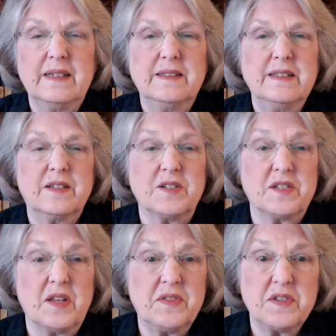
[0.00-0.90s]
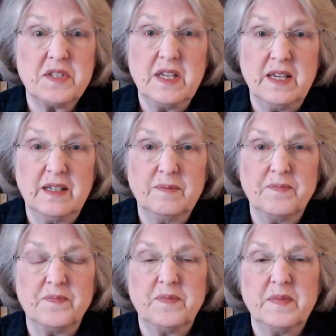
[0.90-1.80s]
Now, to set the scene,
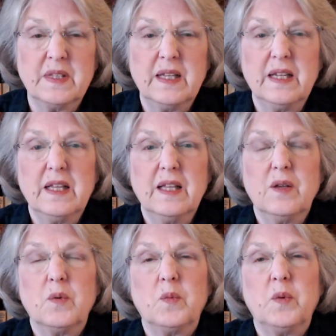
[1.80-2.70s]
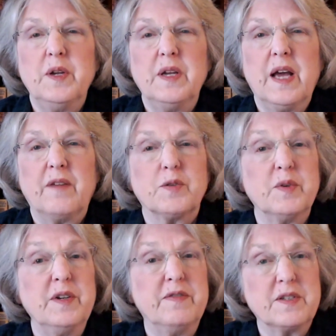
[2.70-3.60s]
we have to
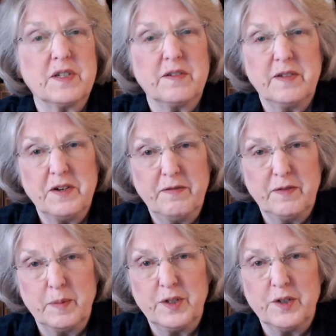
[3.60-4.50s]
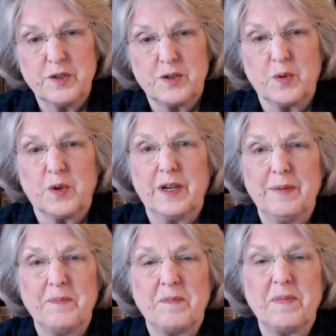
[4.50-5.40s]
revisit a very familiar story.
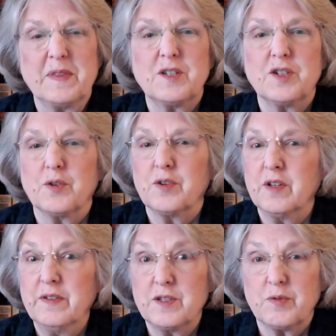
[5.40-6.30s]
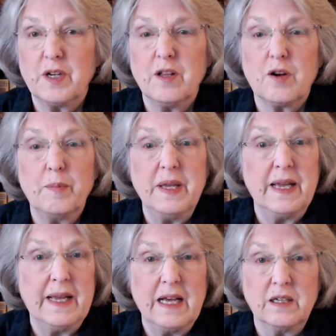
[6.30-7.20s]
The children of Israel are
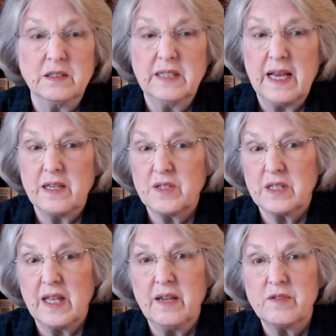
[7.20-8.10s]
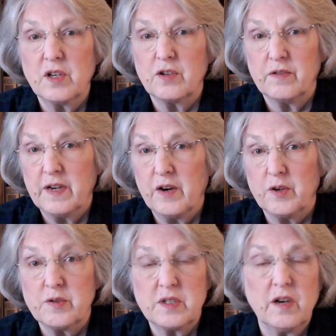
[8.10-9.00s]
being held as slaves under
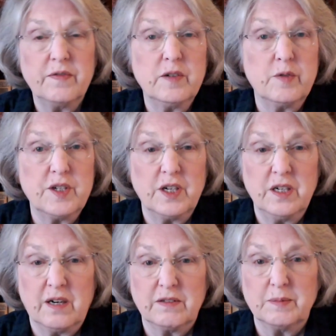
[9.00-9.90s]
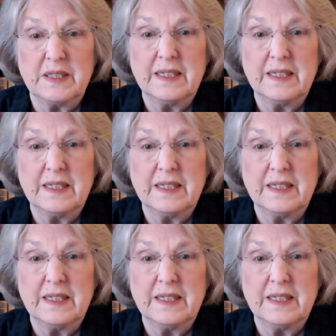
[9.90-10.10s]
Pharaoh's self-enriching government,